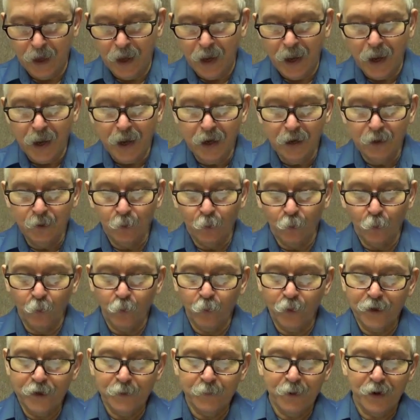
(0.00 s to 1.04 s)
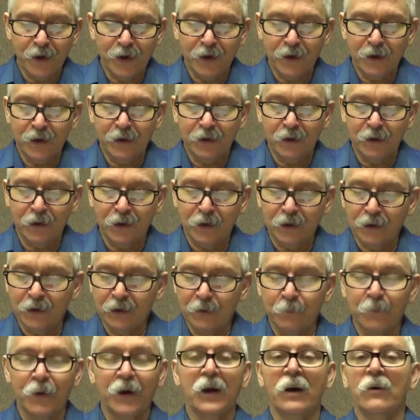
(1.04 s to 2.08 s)
And we may, it
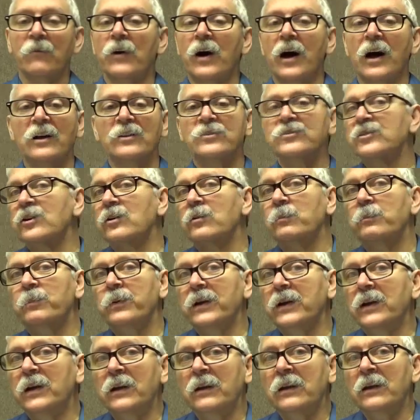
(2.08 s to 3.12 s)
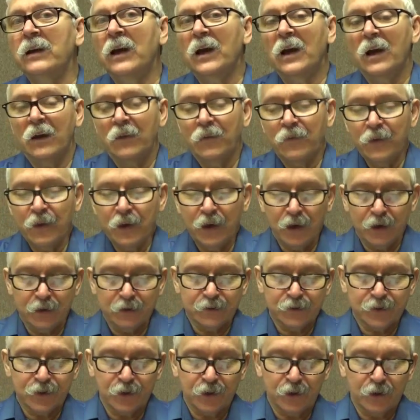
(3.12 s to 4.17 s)
may have also been
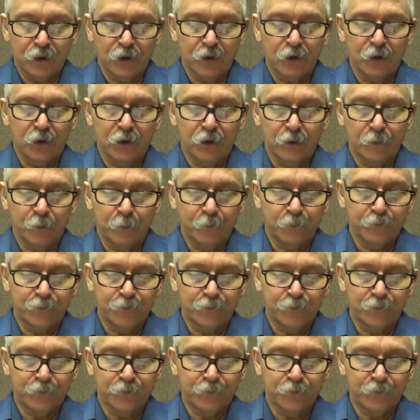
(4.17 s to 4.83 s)
that uh,